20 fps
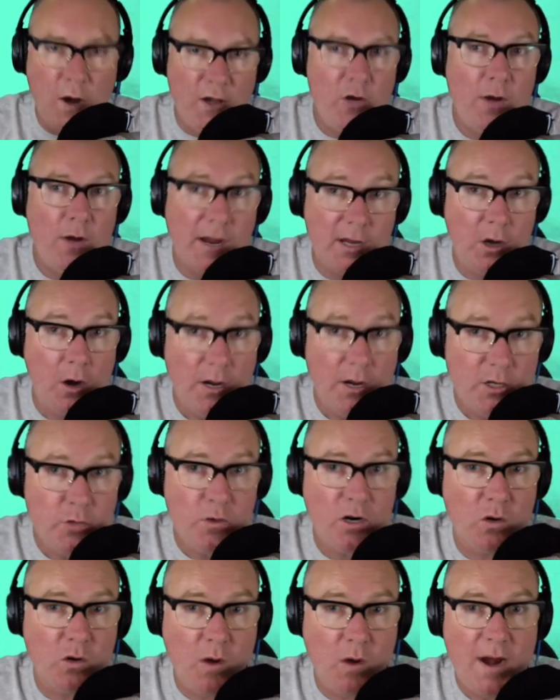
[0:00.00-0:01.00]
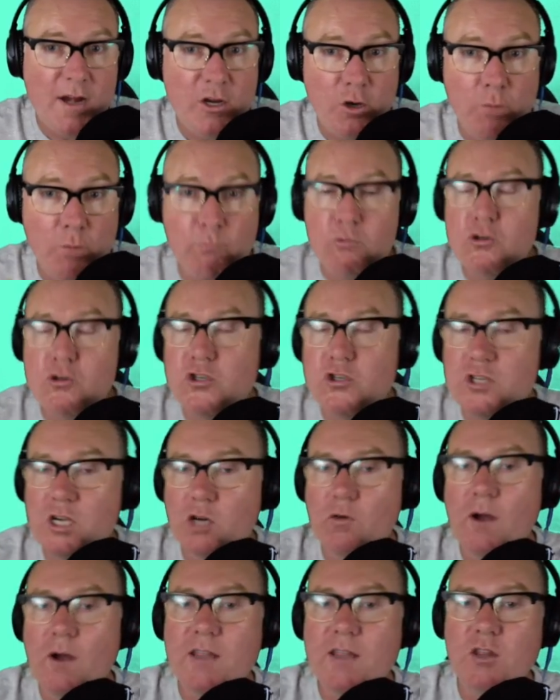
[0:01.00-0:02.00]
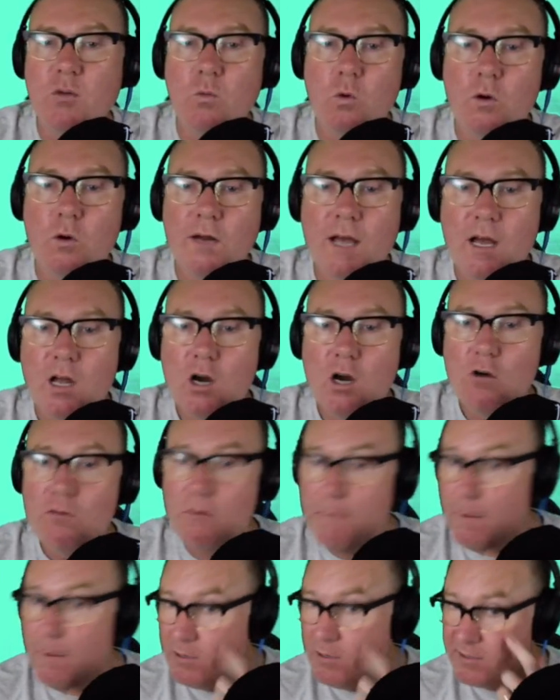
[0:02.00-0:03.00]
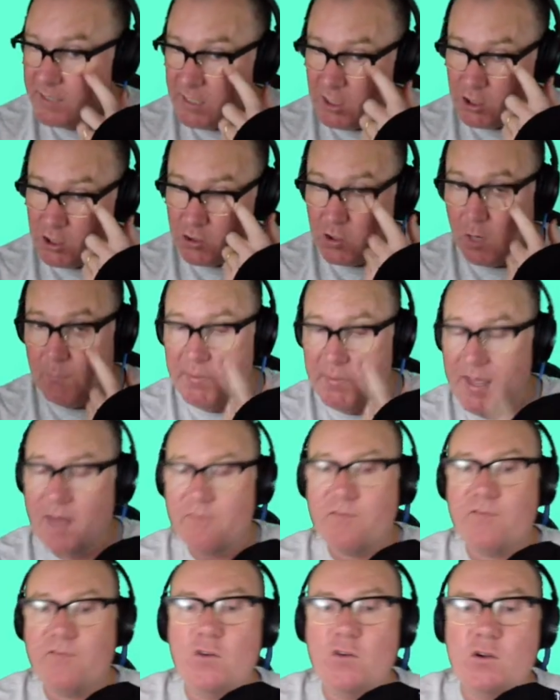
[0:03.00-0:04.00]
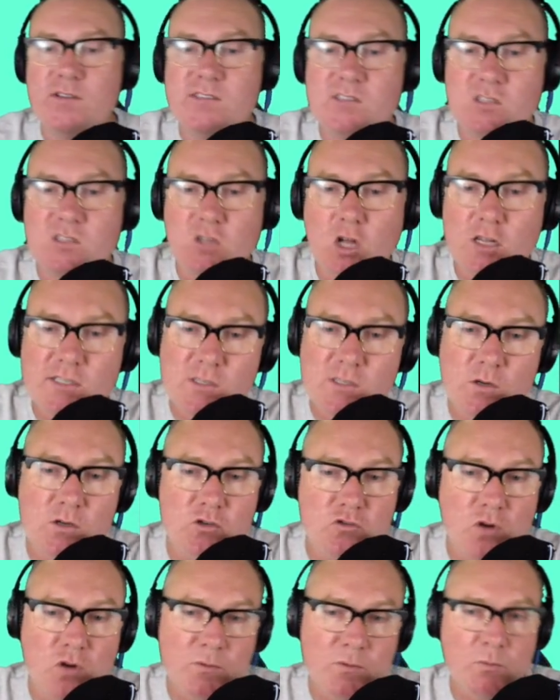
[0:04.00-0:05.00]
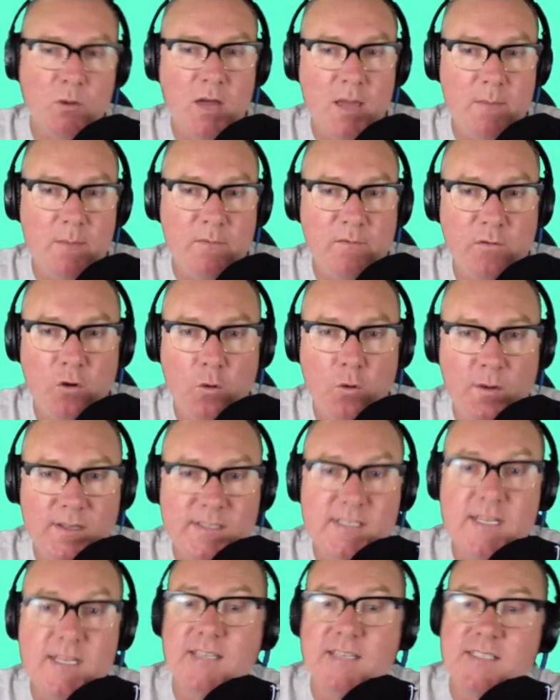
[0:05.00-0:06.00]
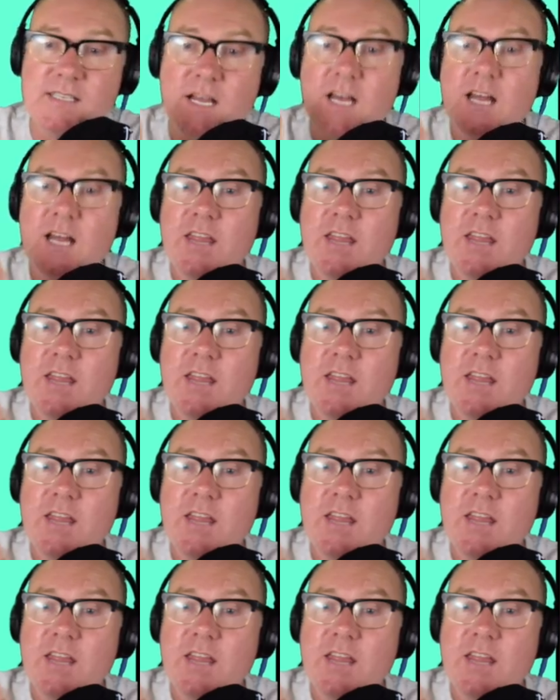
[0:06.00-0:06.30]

you are going to a crate and you're pushing a crate in the water, remember it's going to drop that first slot. So it dropped my M416.